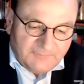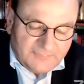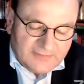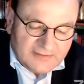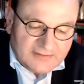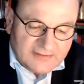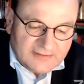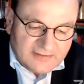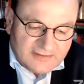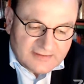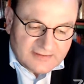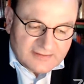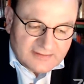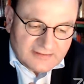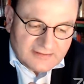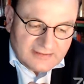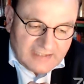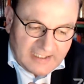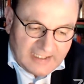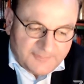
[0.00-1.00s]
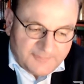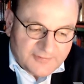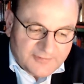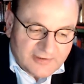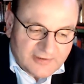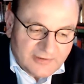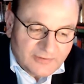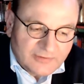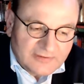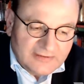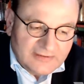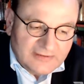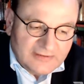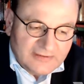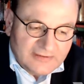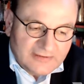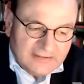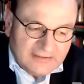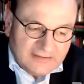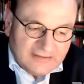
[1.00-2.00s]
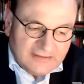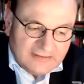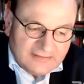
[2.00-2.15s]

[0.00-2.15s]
this is an absolutely